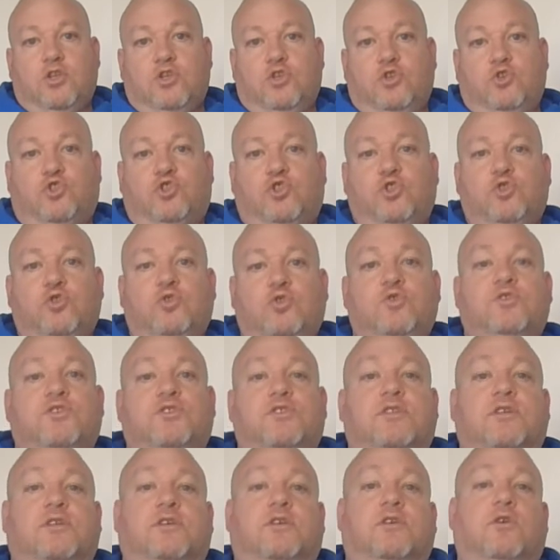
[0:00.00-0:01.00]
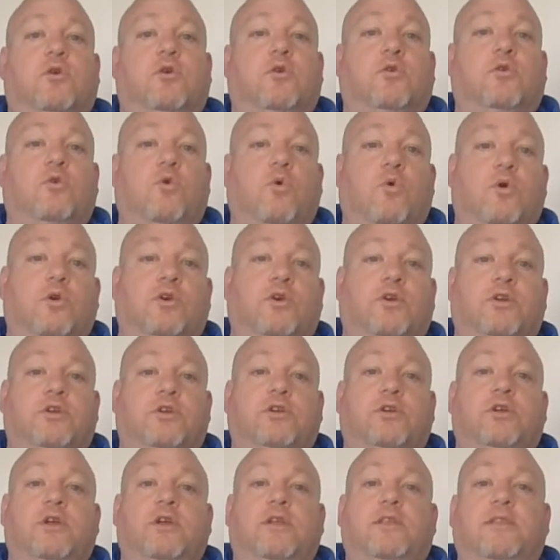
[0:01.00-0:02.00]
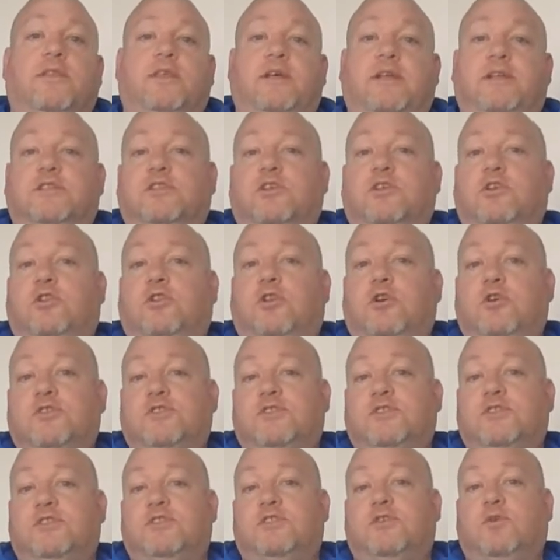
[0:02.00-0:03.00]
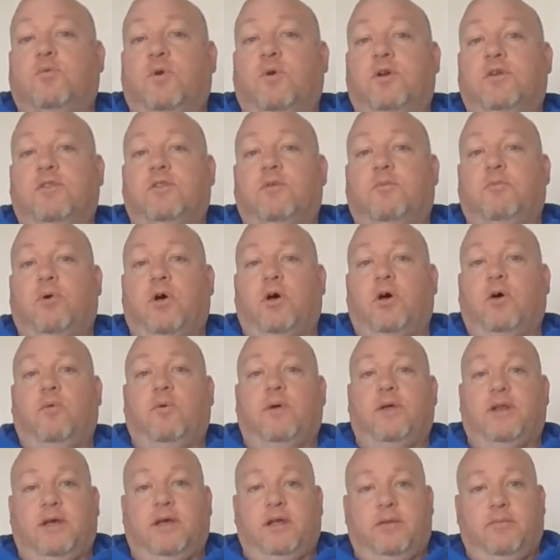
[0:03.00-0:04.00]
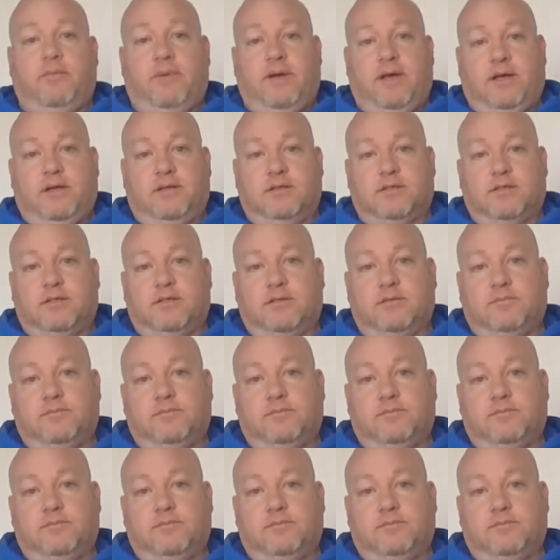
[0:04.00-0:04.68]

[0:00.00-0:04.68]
Choose the corner that is closest to where the ball went out of bounds.